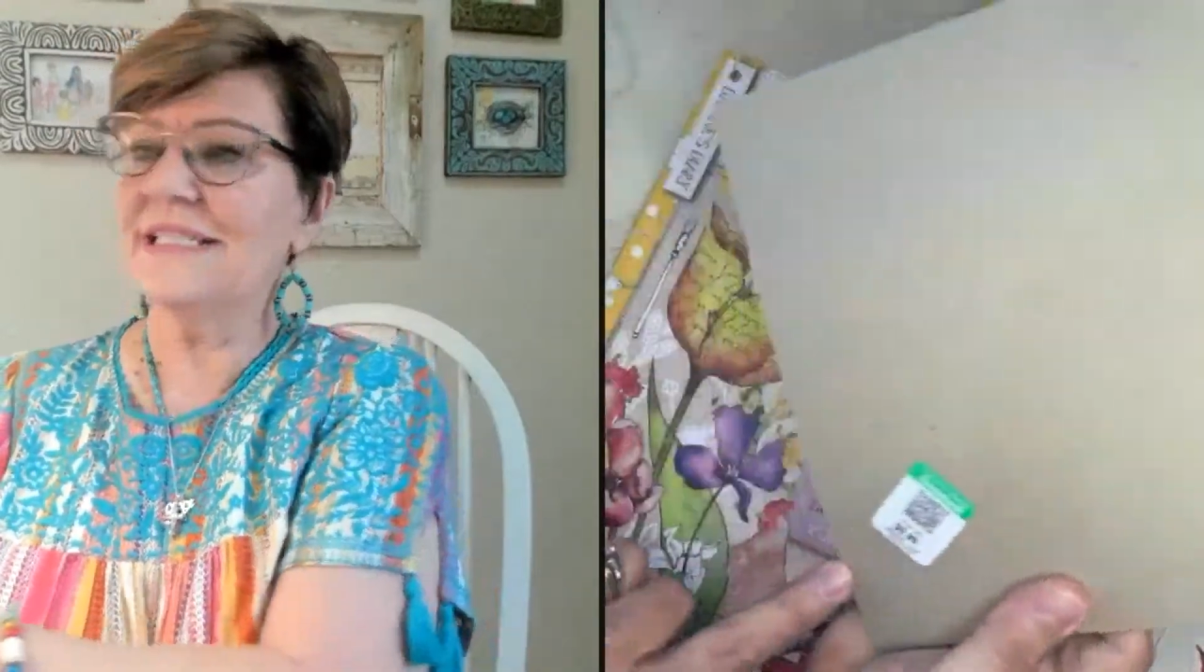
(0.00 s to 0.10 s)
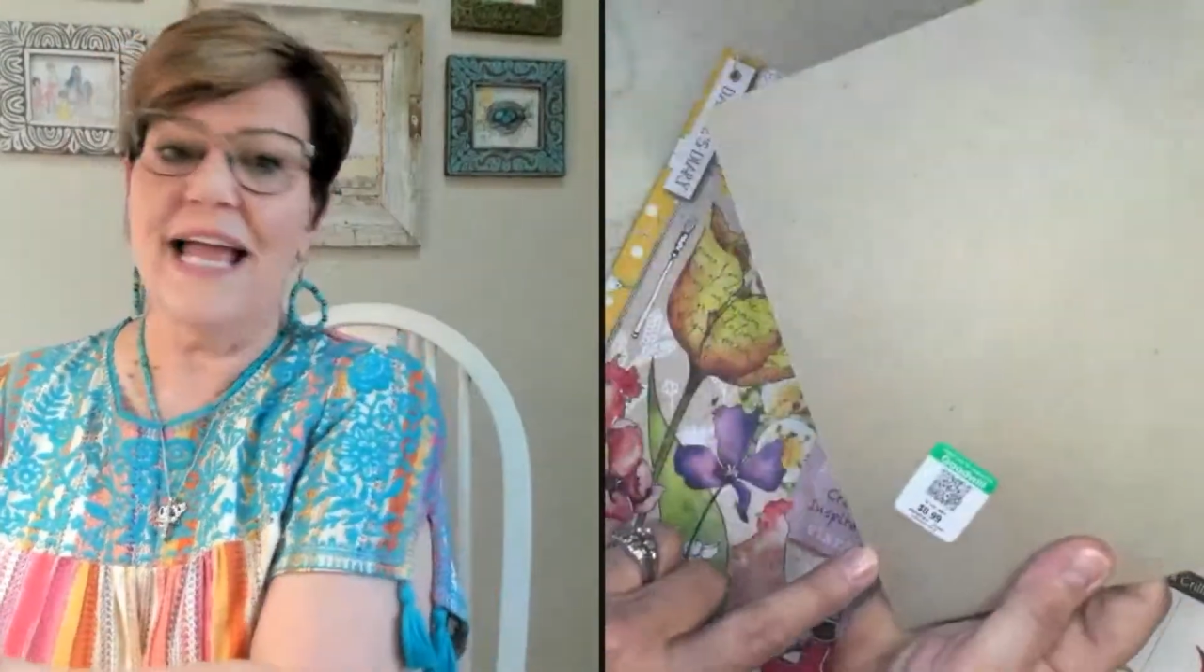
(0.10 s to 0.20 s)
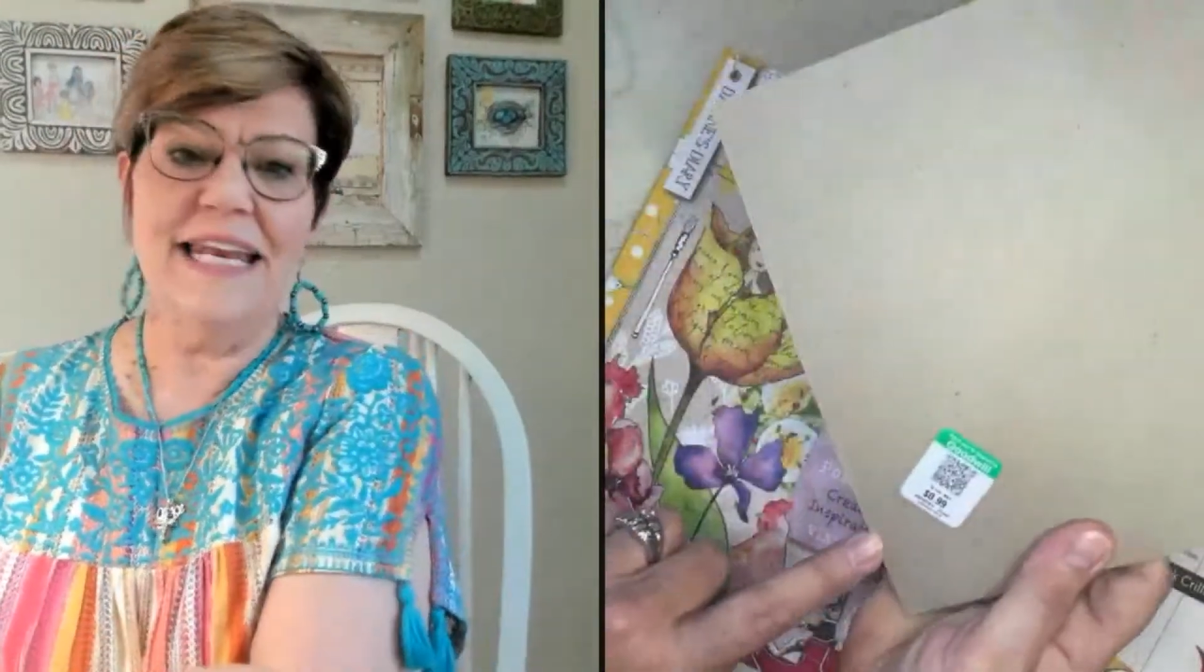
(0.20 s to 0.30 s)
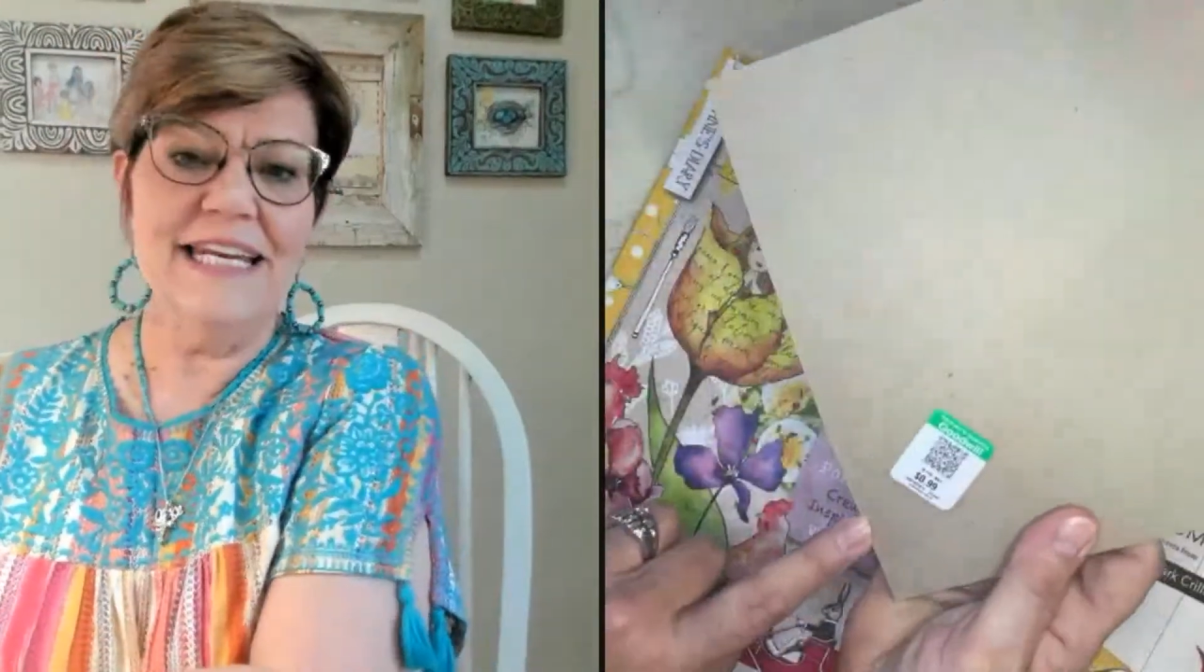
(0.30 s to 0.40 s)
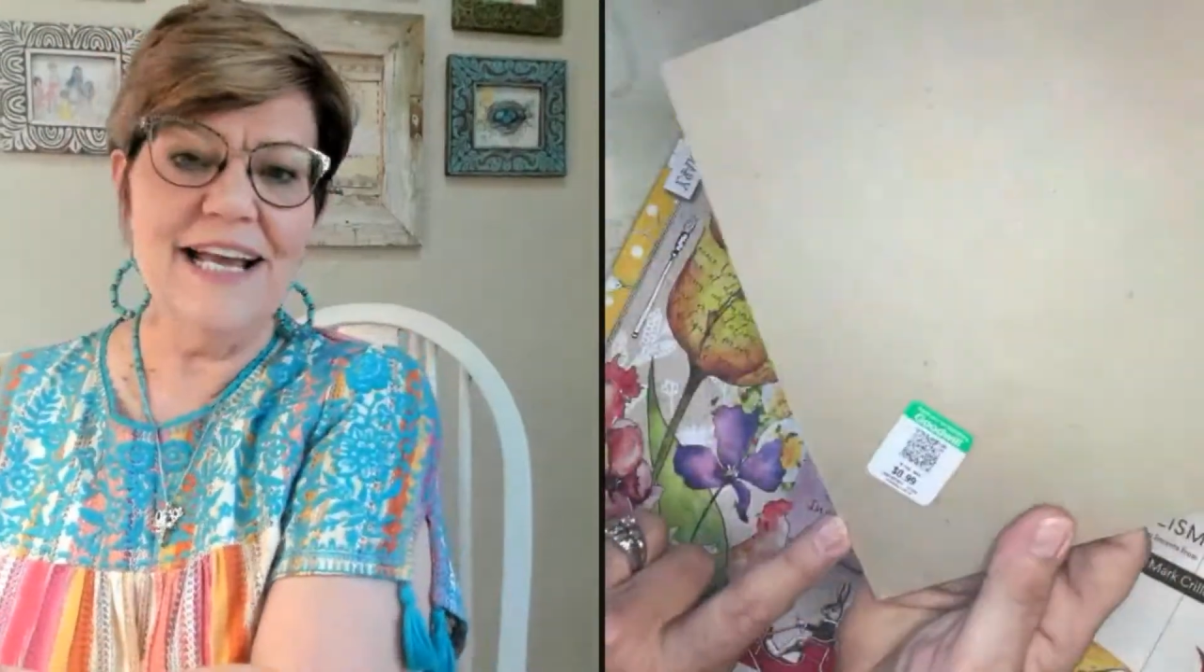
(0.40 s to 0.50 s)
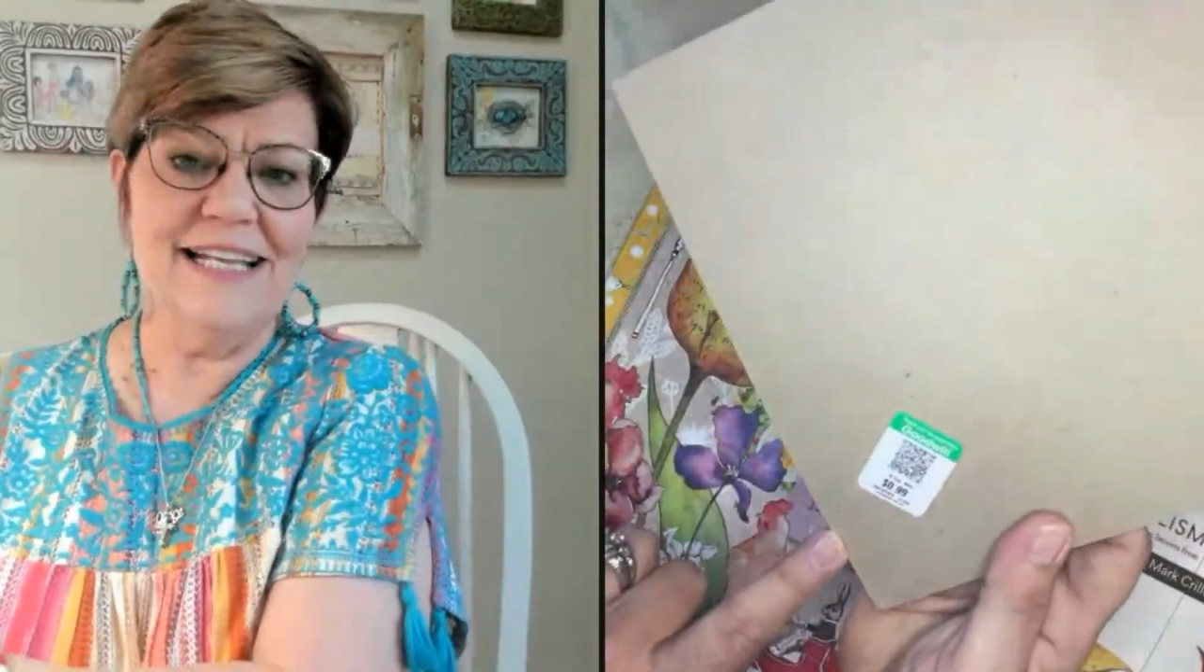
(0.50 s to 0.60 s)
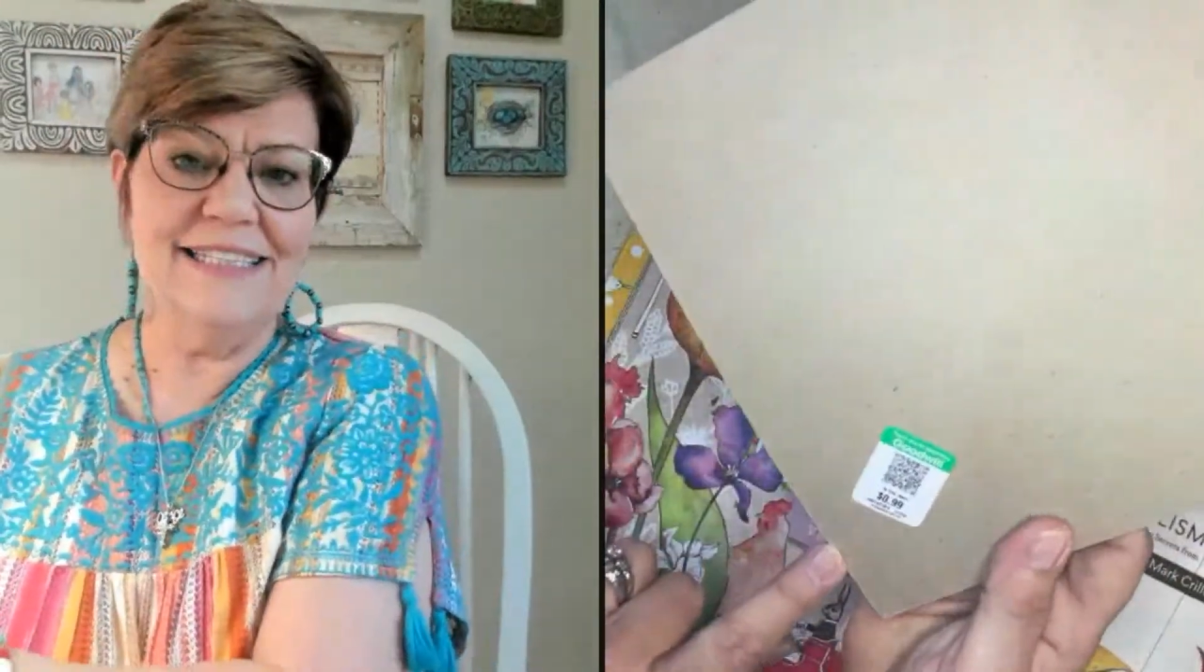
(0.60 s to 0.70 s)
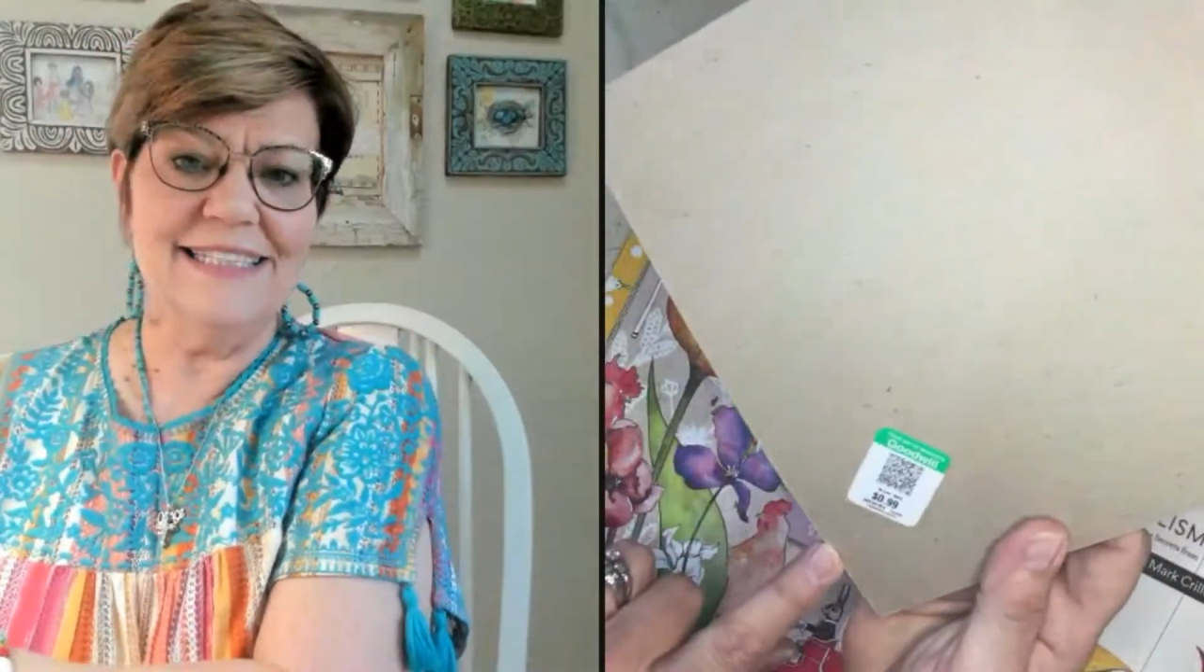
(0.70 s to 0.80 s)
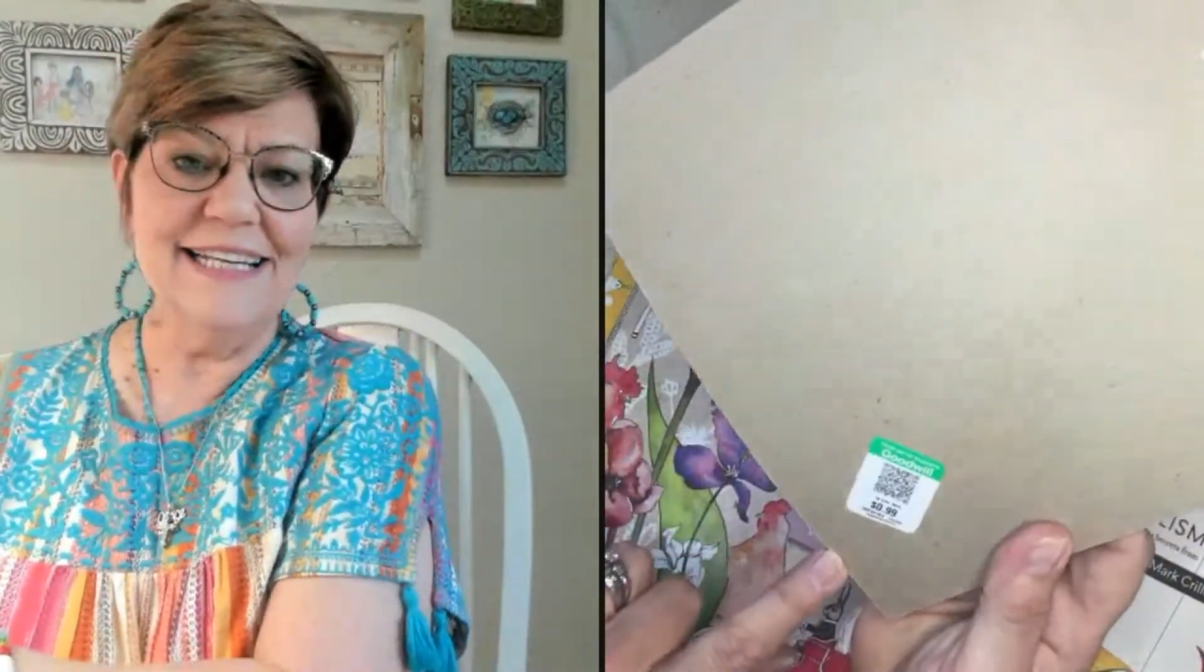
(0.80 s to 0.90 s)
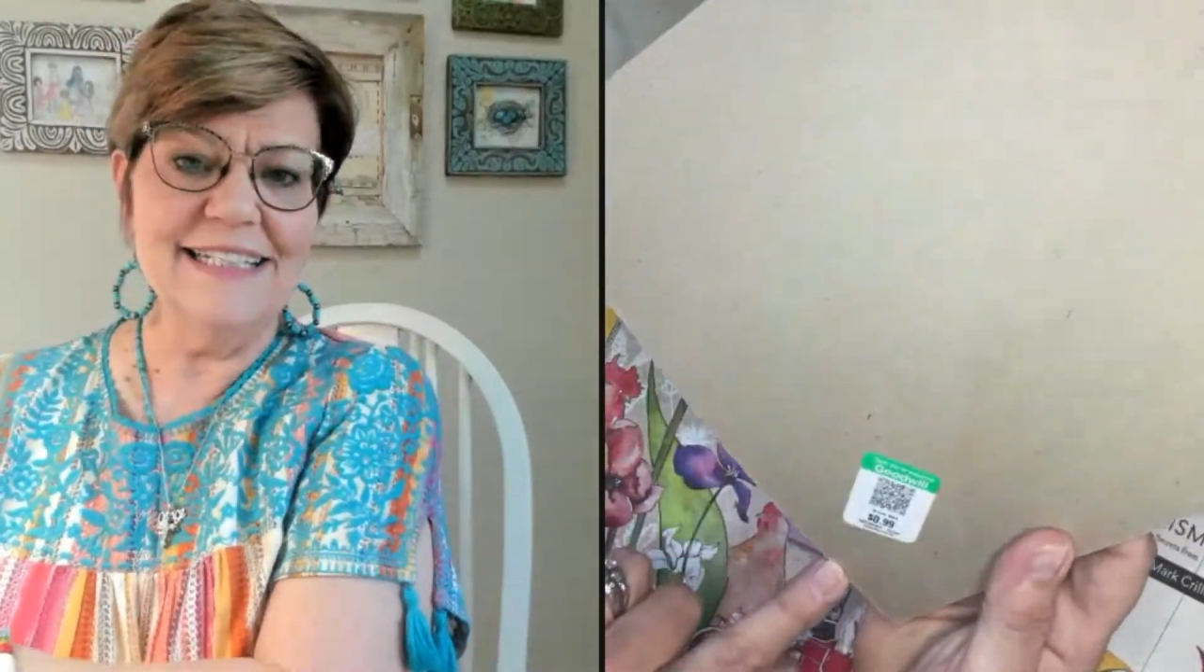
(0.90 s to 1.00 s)

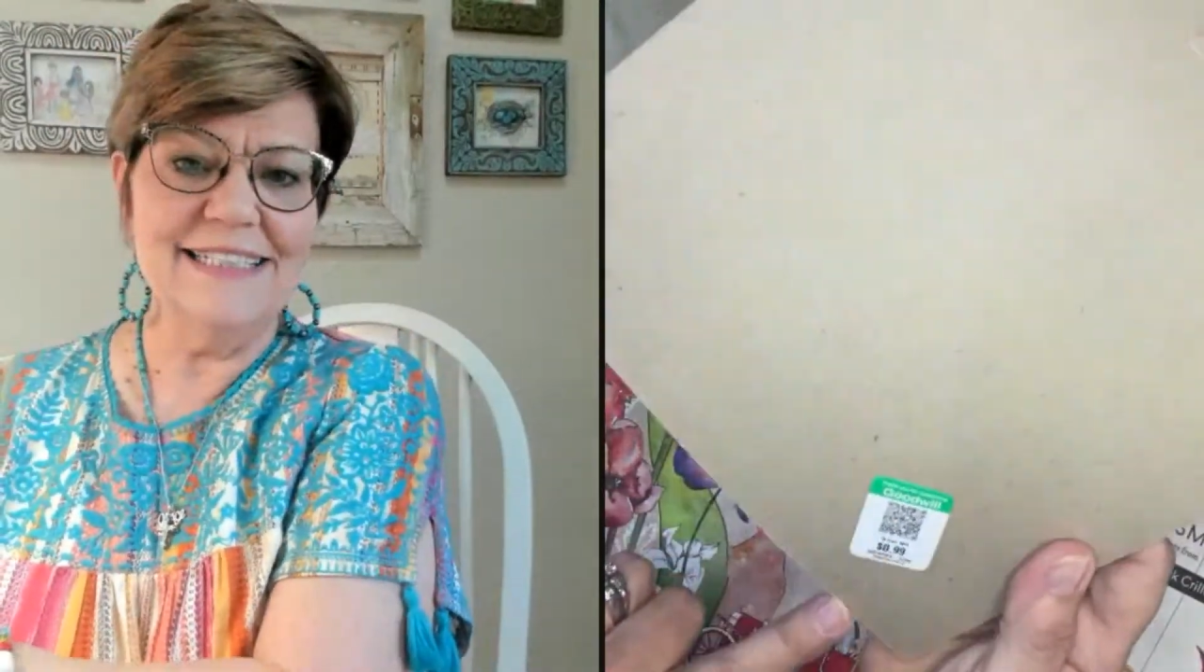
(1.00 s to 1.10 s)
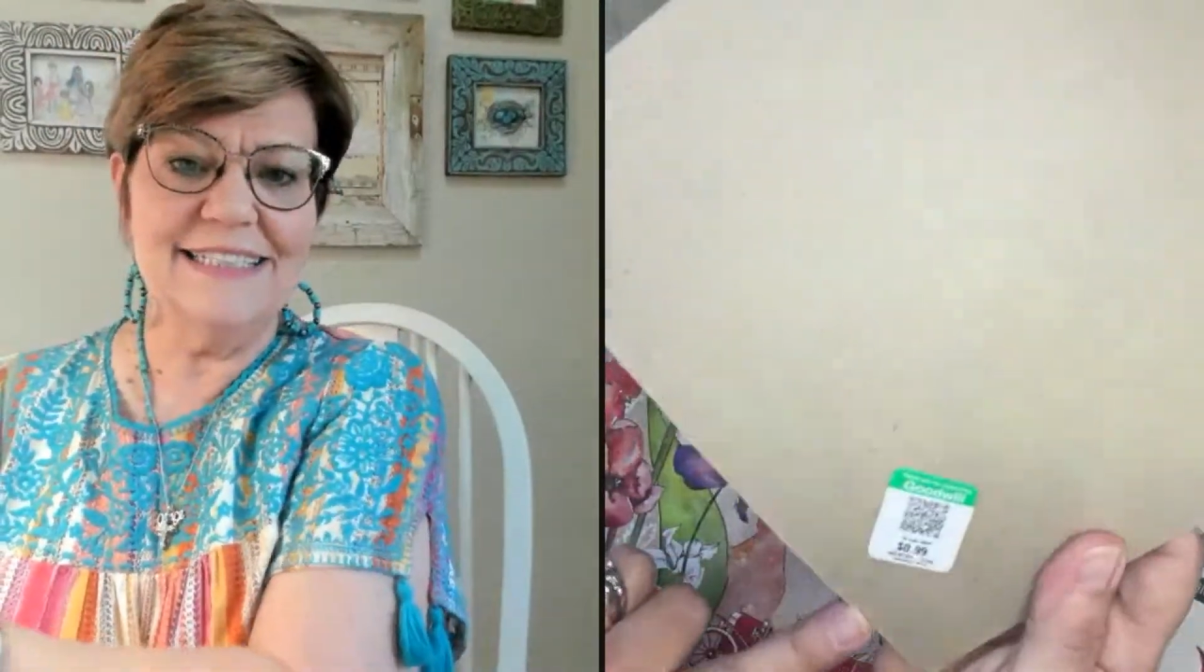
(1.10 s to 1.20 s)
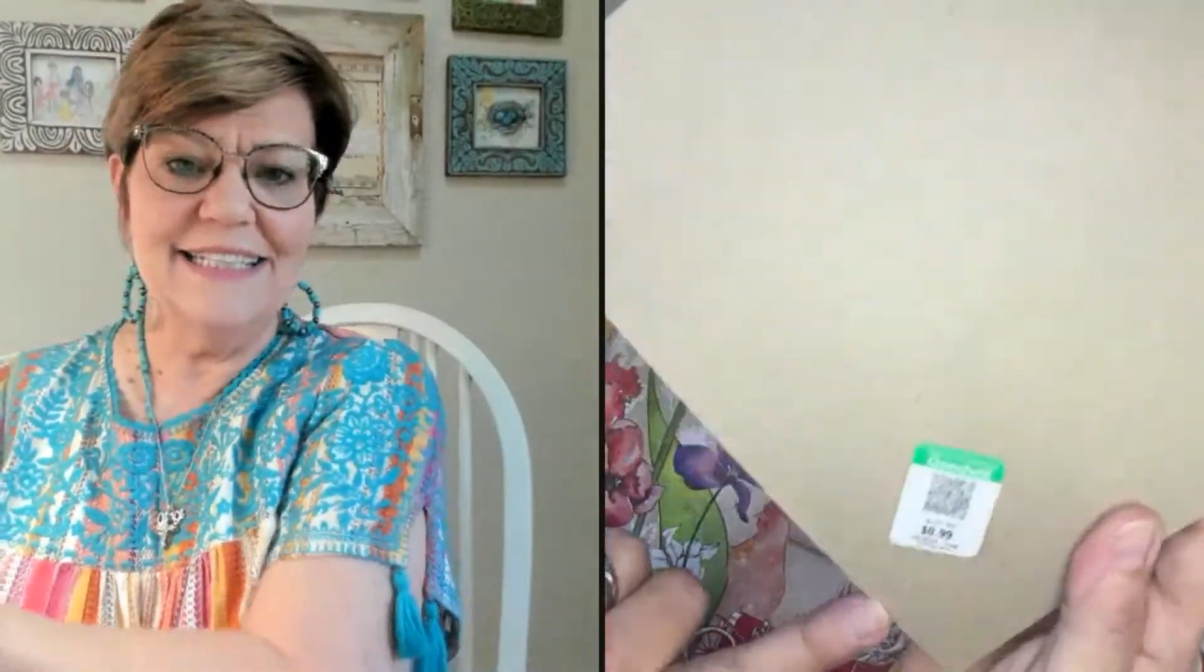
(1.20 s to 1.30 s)
99 cents.